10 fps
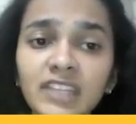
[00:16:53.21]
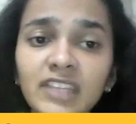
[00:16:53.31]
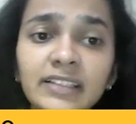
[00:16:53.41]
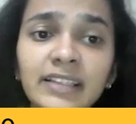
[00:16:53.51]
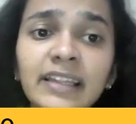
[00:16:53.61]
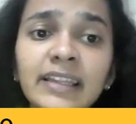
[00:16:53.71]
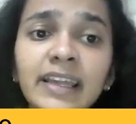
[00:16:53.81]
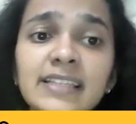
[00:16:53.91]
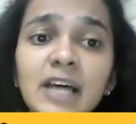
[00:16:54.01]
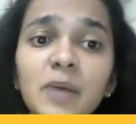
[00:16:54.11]
Then
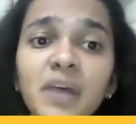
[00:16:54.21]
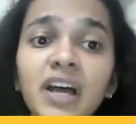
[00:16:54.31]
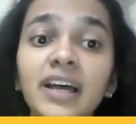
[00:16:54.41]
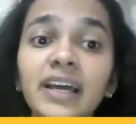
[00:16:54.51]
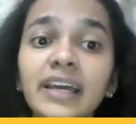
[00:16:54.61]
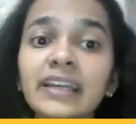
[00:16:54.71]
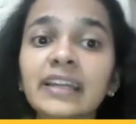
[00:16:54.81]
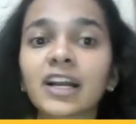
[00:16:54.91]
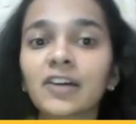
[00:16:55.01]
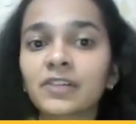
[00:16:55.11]
there's some
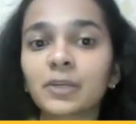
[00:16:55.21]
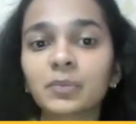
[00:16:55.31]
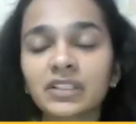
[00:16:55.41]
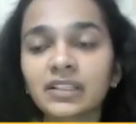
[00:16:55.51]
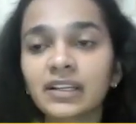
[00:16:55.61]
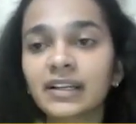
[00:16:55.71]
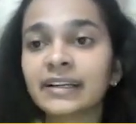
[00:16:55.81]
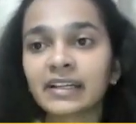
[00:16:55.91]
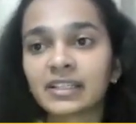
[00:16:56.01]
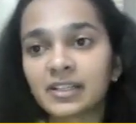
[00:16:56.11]
irrecoverable
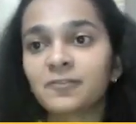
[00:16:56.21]
debt